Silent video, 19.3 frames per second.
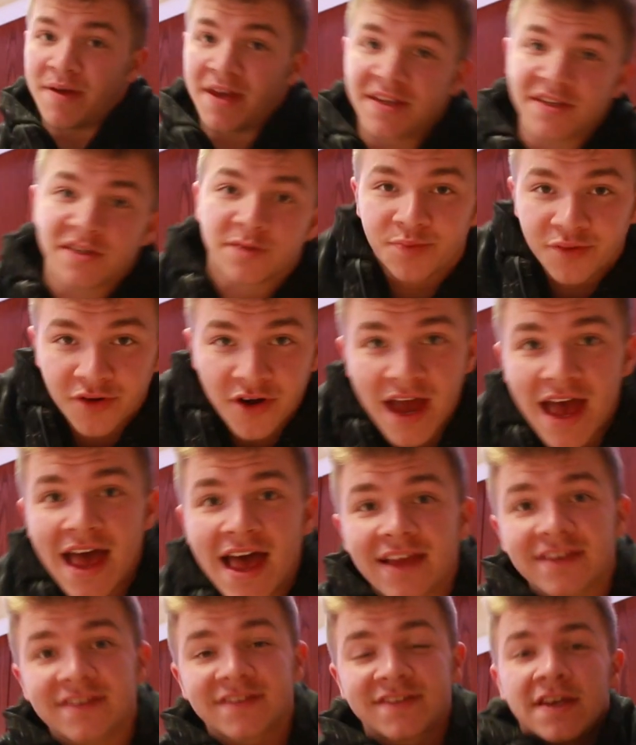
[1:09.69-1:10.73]
bench
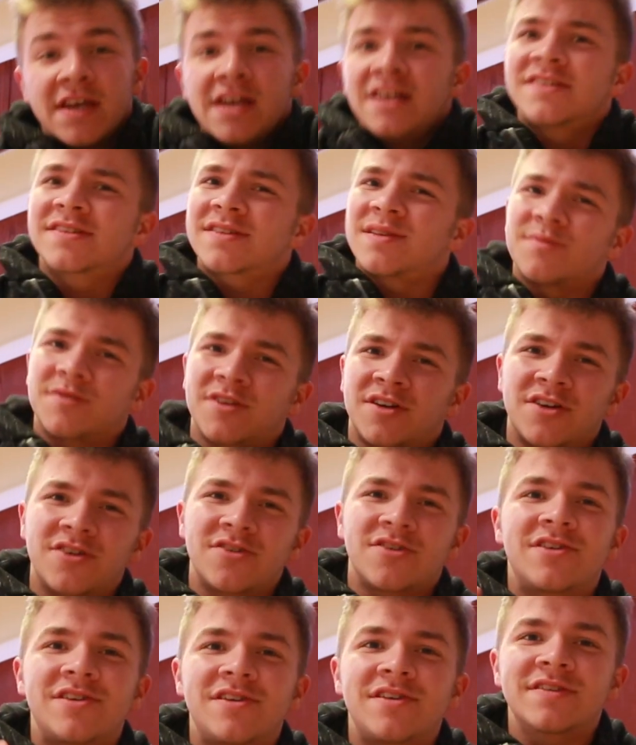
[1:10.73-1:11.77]
press, some
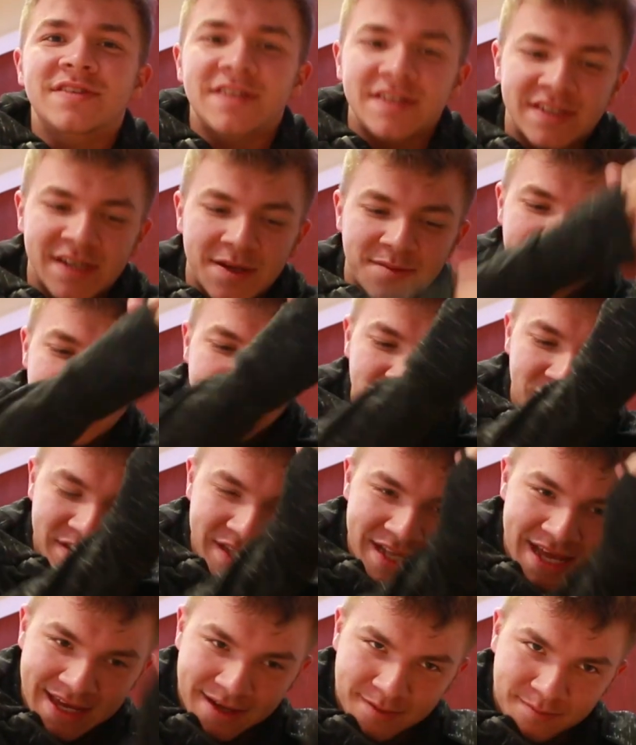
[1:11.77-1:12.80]
curls, some of those
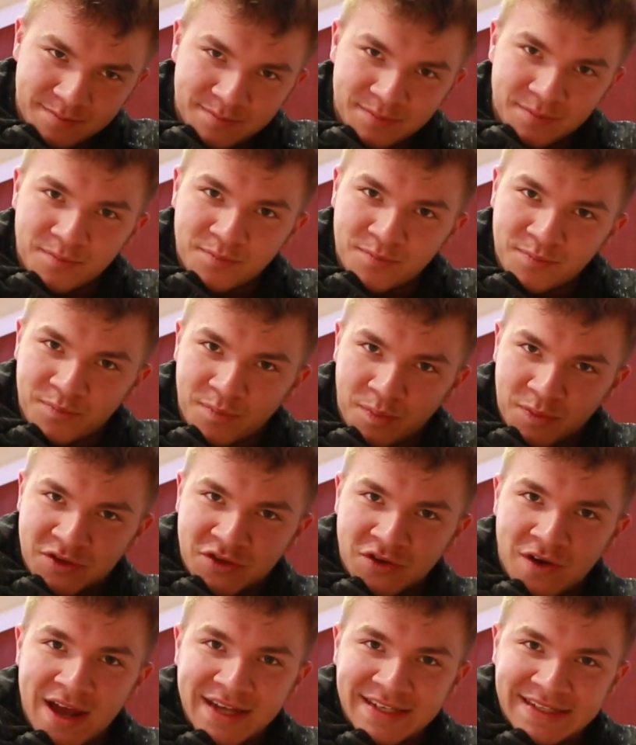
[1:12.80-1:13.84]
like
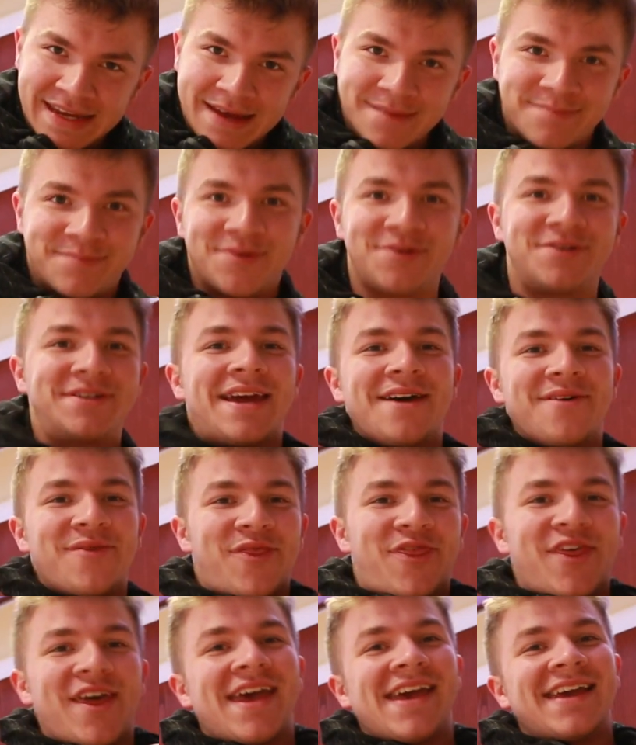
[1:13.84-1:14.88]
tricep pull down
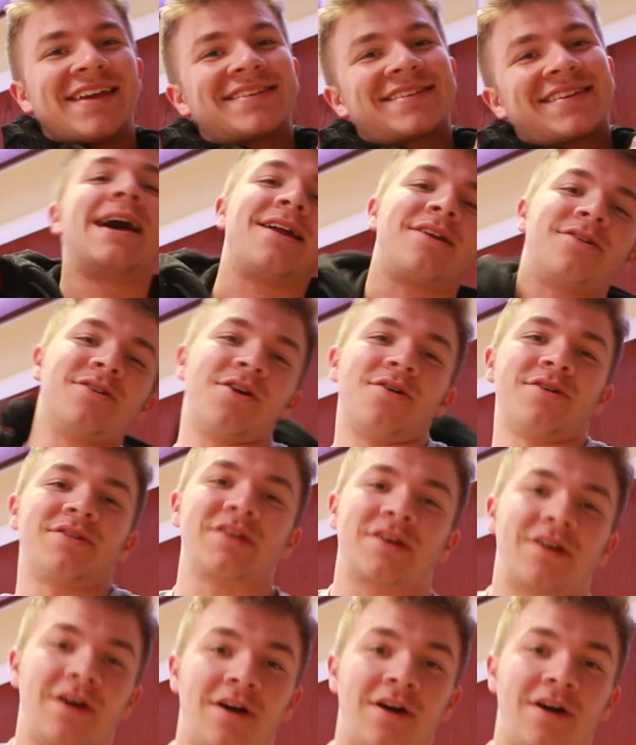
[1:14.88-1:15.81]
things. I don't know what they're